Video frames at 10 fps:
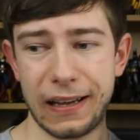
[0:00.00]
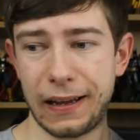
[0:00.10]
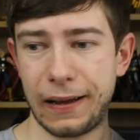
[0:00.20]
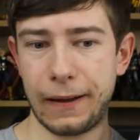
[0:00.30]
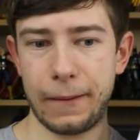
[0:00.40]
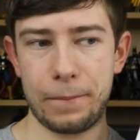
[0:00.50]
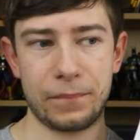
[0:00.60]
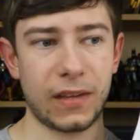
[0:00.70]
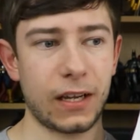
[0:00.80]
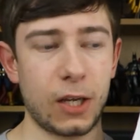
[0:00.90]

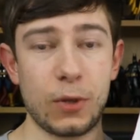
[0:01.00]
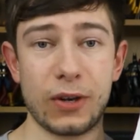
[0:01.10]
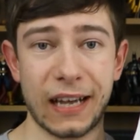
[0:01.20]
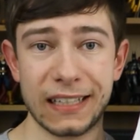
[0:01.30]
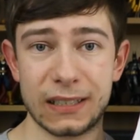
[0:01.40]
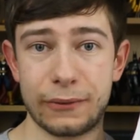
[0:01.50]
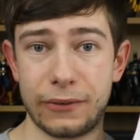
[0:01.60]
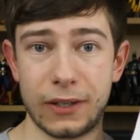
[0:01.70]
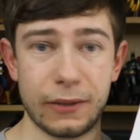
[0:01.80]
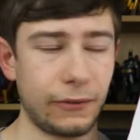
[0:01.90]
communicator
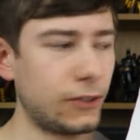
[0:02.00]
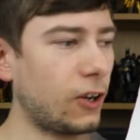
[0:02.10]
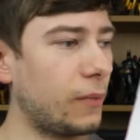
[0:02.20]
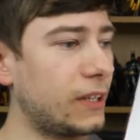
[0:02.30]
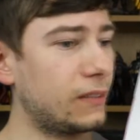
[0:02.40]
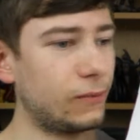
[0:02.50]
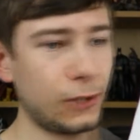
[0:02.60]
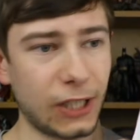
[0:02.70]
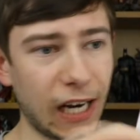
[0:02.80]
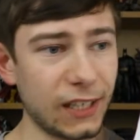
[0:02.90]
for Tommy,
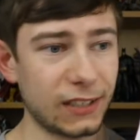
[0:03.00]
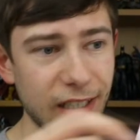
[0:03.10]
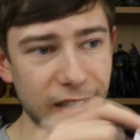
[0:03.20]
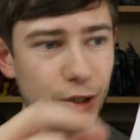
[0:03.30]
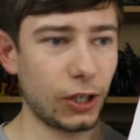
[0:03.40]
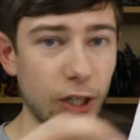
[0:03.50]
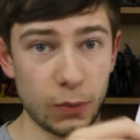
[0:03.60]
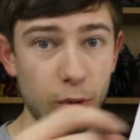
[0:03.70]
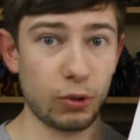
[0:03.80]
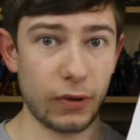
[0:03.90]
which has the
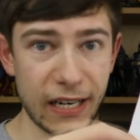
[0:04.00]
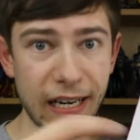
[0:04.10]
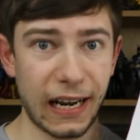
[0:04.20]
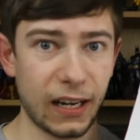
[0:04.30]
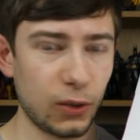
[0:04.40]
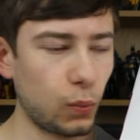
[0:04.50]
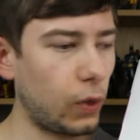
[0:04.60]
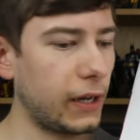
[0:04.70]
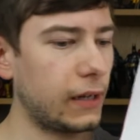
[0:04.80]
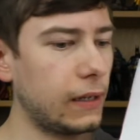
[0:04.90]
interchangeable green and
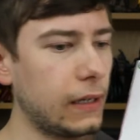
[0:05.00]
white